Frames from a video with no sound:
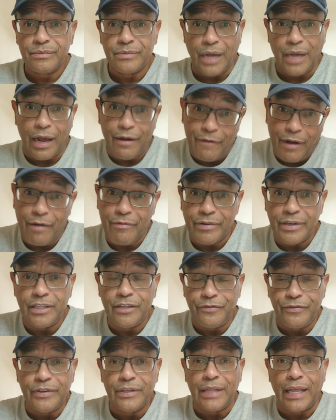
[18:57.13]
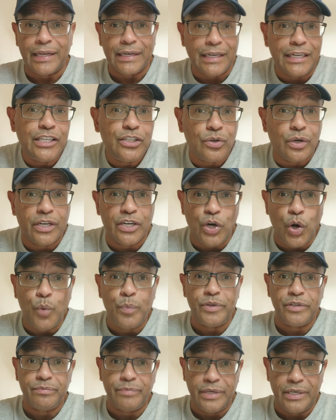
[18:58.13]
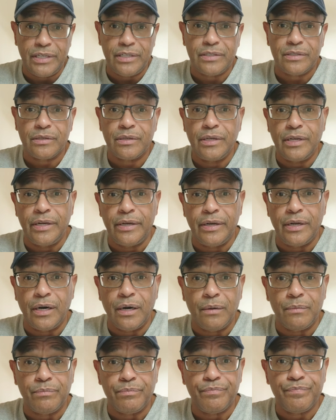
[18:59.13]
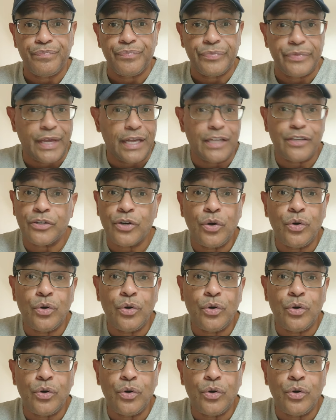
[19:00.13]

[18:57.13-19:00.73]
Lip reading: I really feel like he's going to get Obi's minutes. And that's